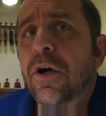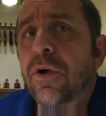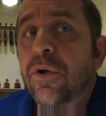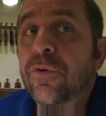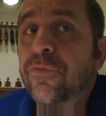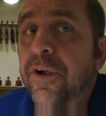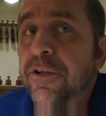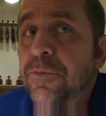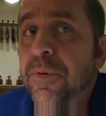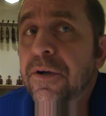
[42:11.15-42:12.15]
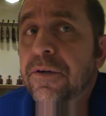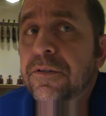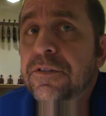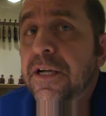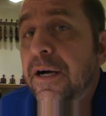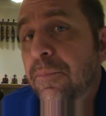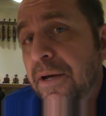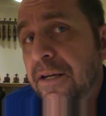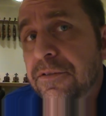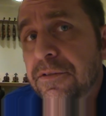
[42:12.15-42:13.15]
Old French bows are
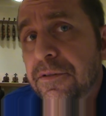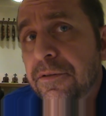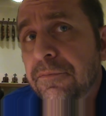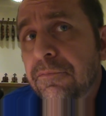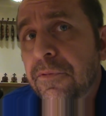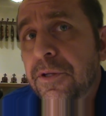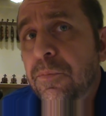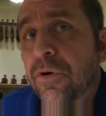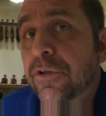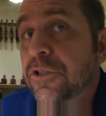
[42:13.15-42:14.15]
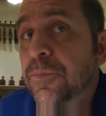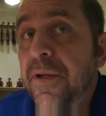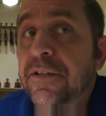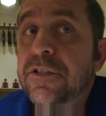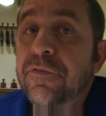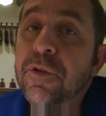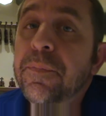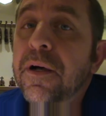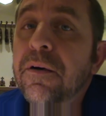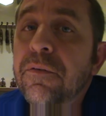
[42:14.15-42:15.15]
best. The more expensive the
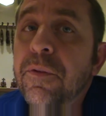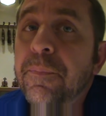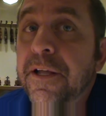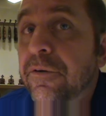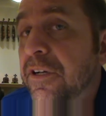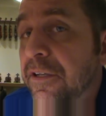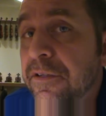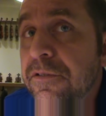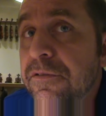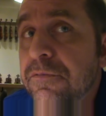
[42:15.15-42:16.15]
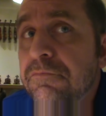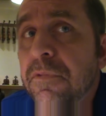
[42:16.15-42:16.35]
bow, the better it is.